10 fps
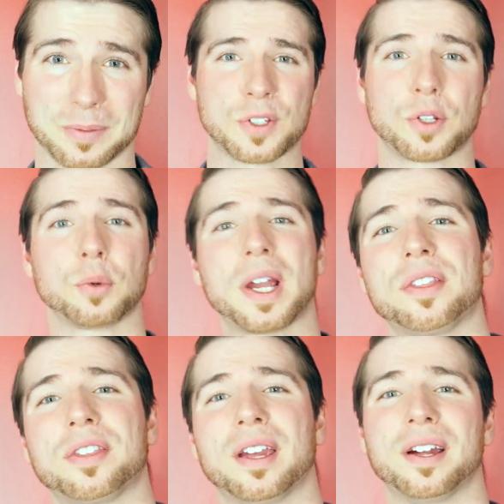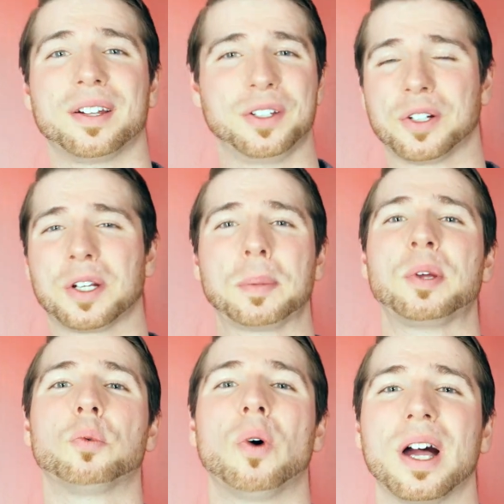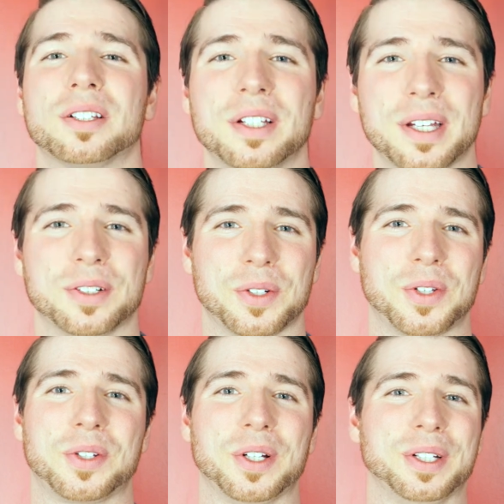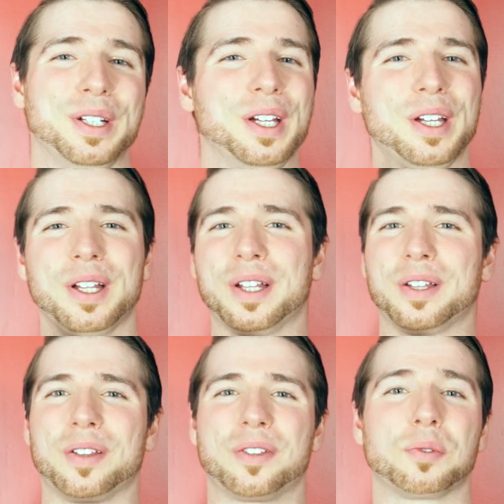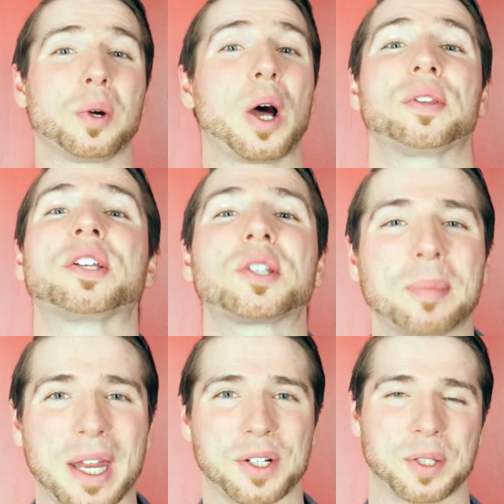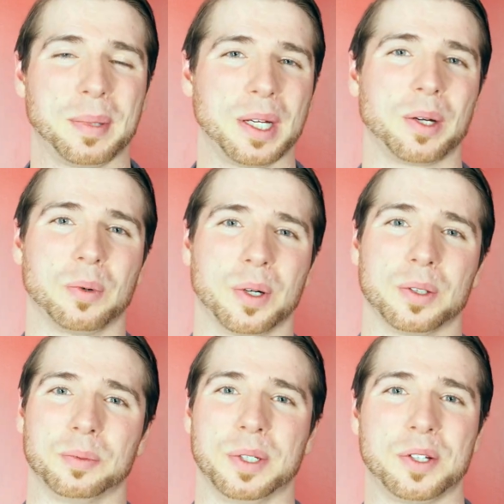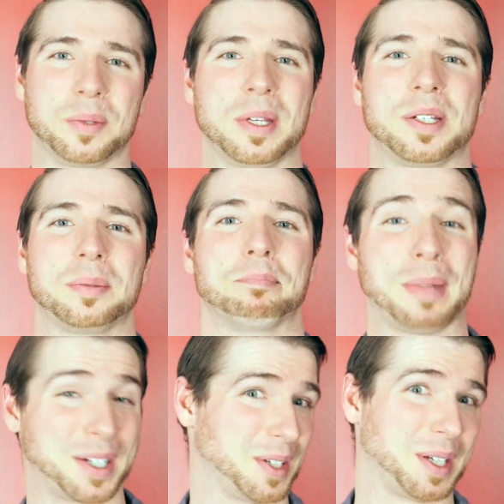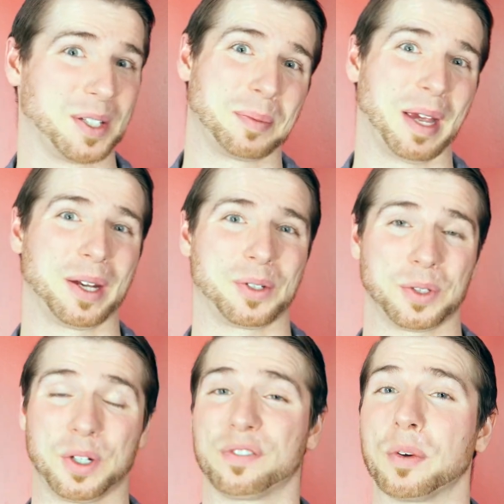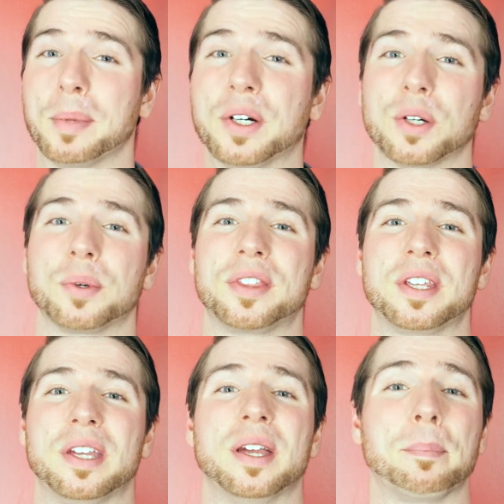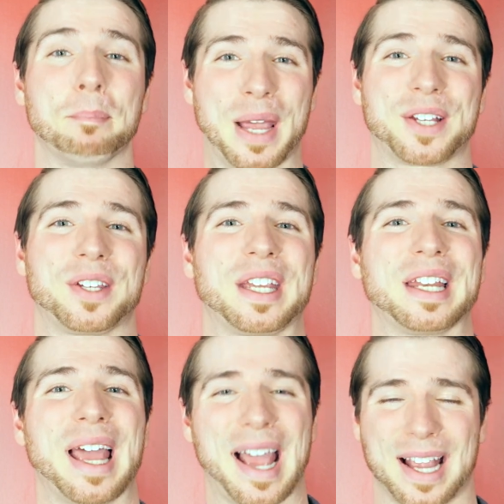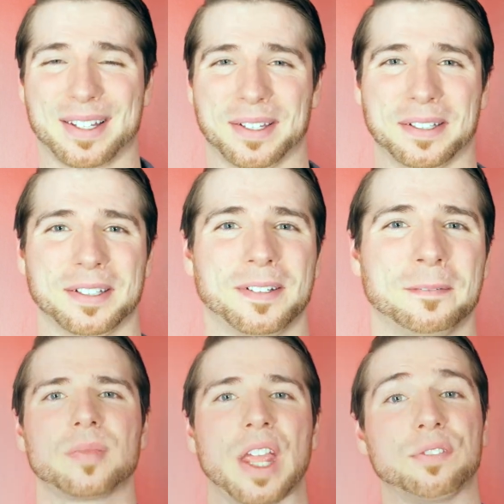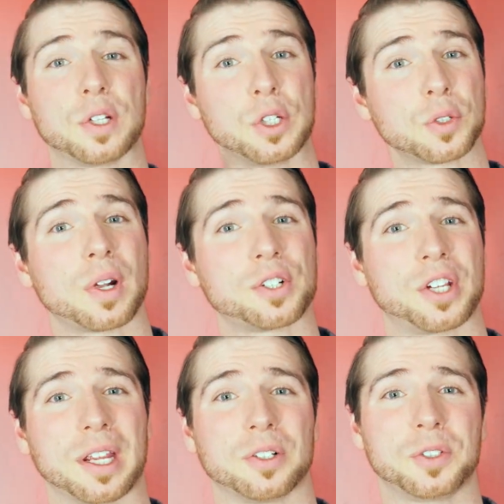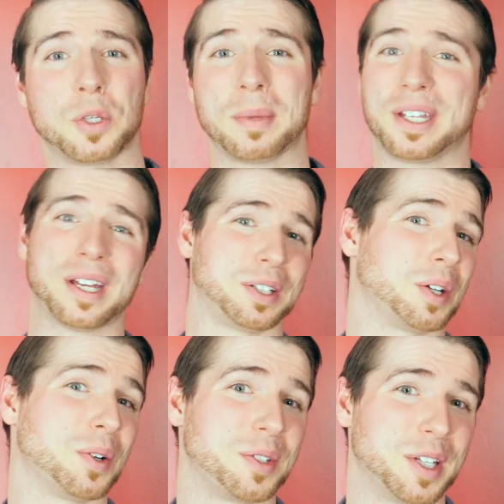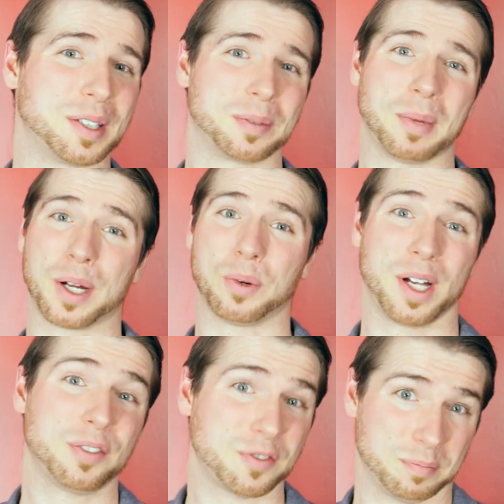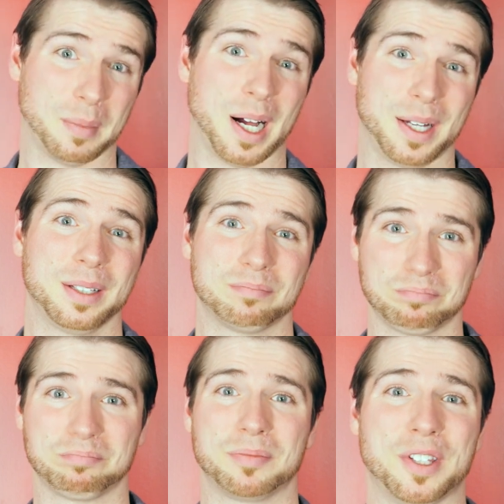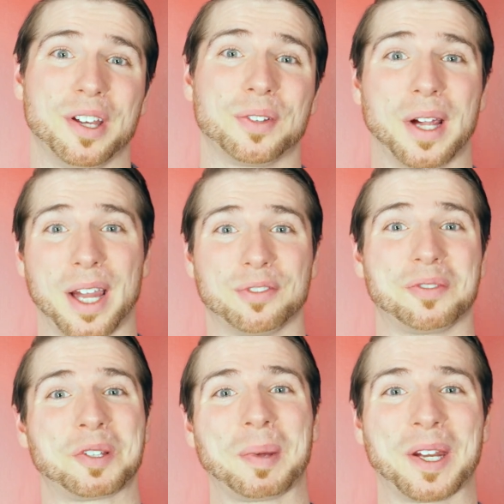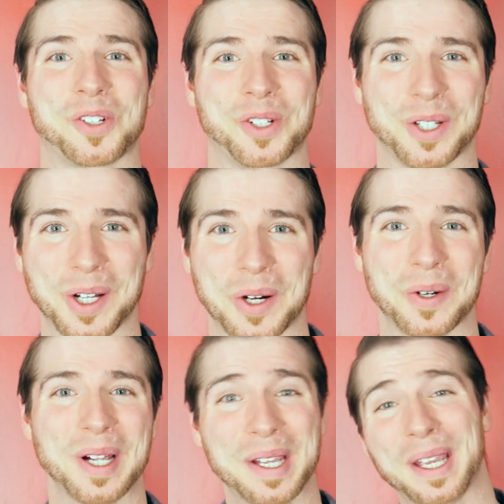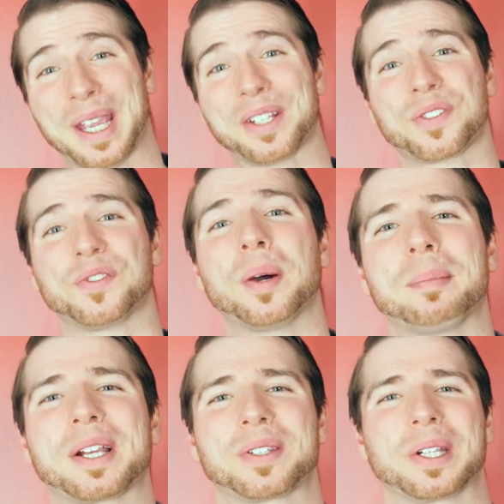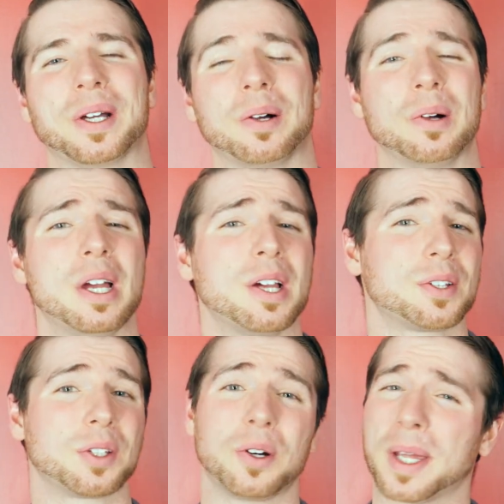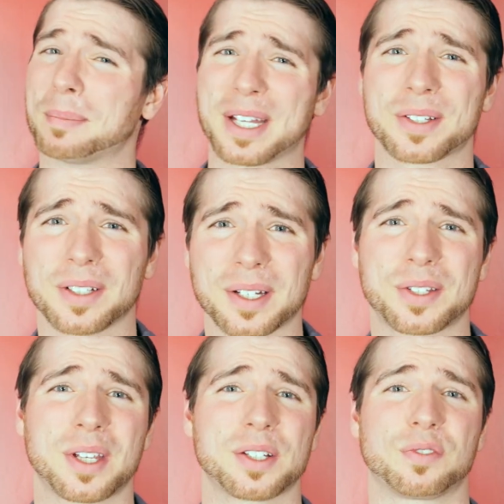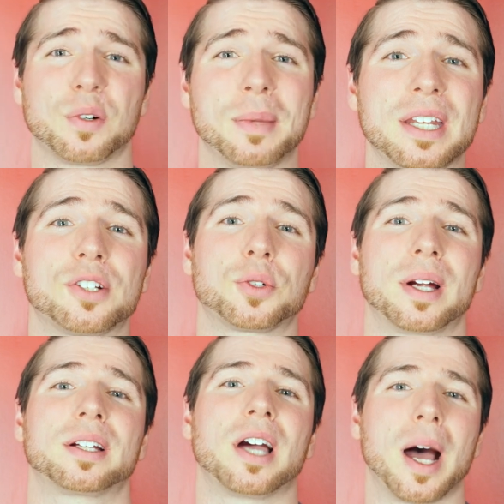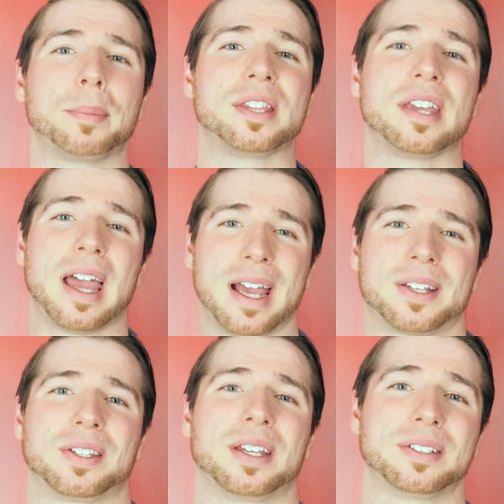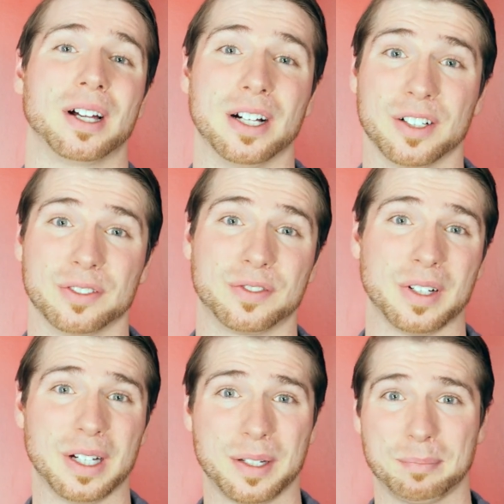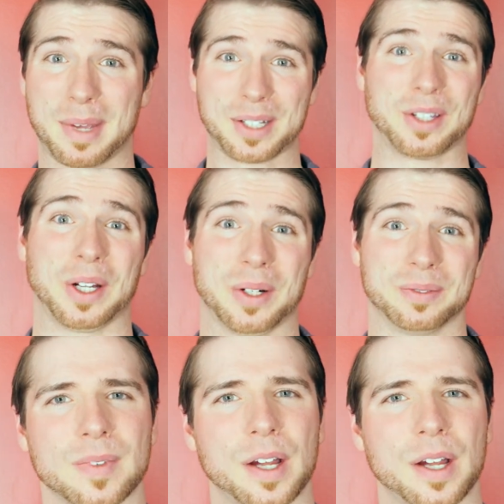So right there, you're going to be widely understood throughout the Spanish-speaking world when you speak Mexican Spanish, or you're familiar with the Mexican accent. If you're new to our channel, you may not know that my wife, Mai, the other half of Spanish and Go, is from Mexico, so it makes a lot of sense for me to try to copy the accent of Mexico.